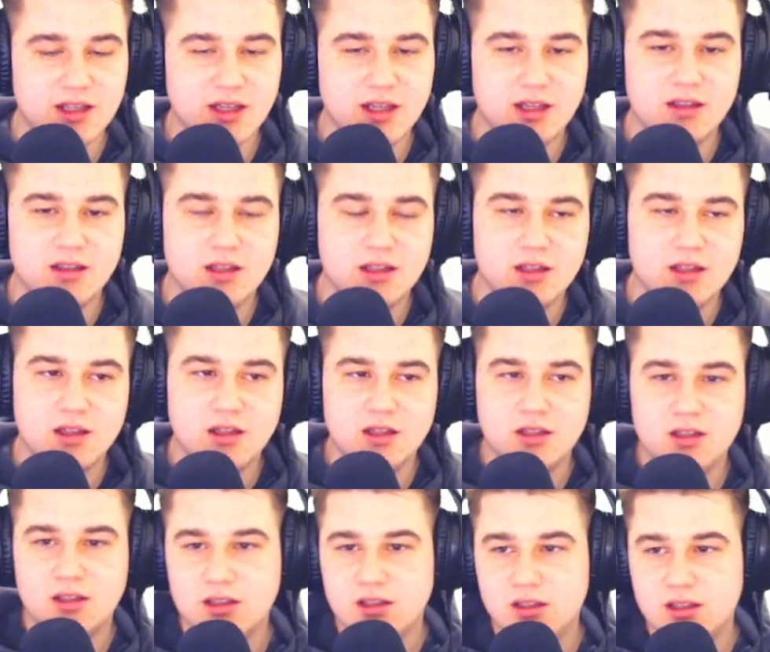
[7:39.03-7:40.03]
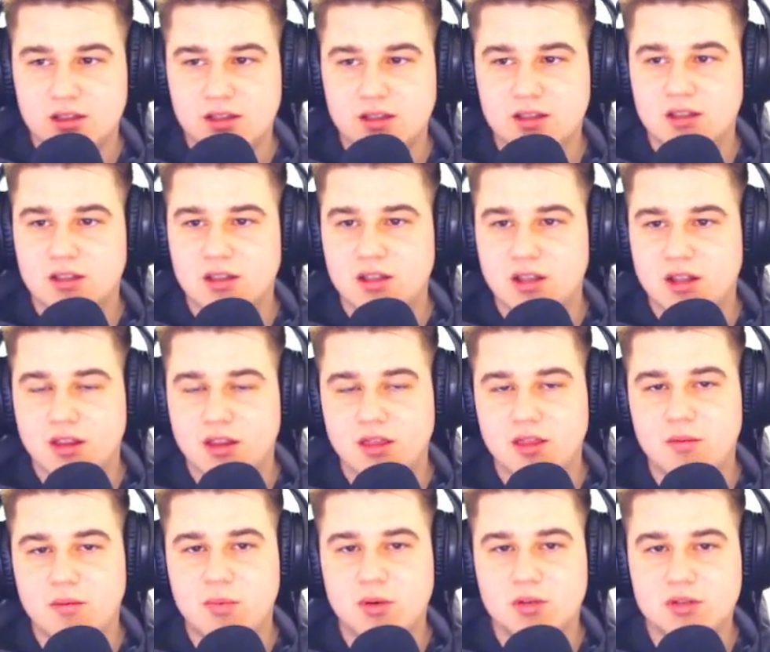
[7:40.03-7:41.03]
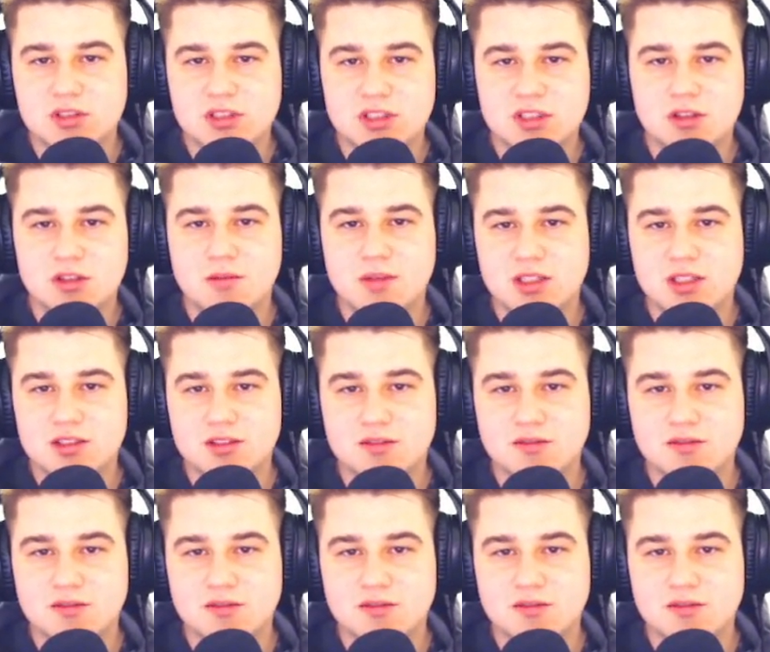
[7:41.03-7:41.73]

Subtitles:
okay, the Ponzi-nomics of